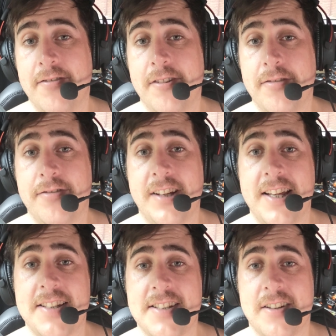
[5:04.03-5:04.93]

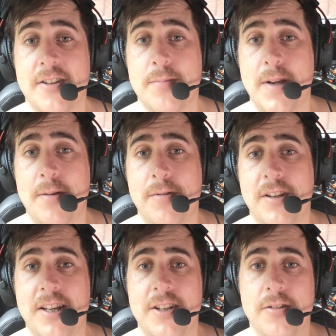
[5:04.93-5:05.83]
reflects on the people
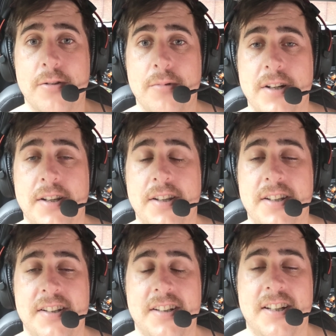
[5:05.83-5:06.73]
that you're
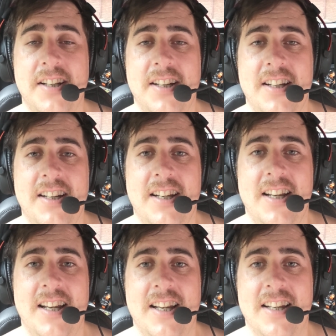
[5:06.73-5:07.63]
with.
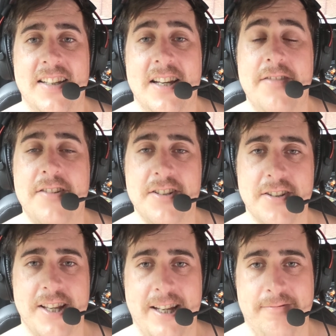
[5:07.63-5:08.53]
And if you do
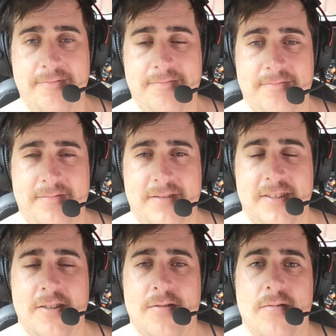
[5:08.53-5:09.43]
that,
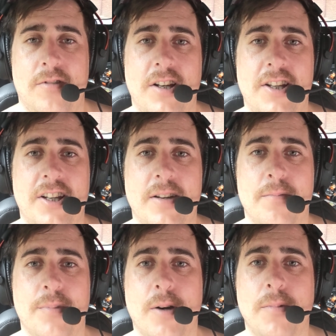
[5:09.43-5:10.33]
what you can
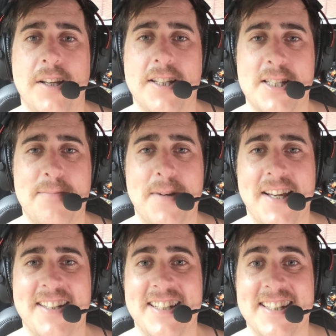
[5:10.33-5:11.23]
probably
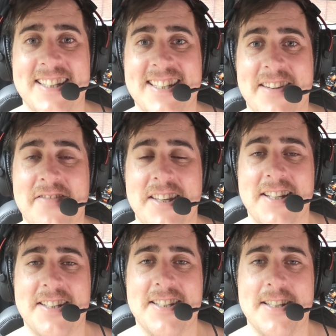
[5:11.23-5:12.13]
expect is
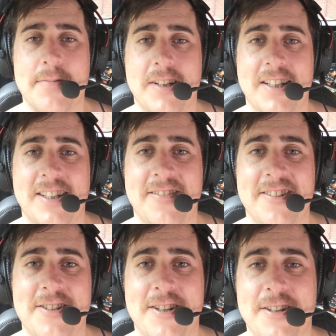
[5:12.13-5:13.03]
something similar in
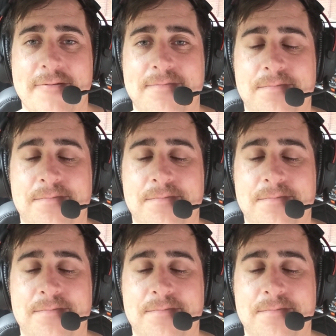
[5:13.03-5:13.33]
return.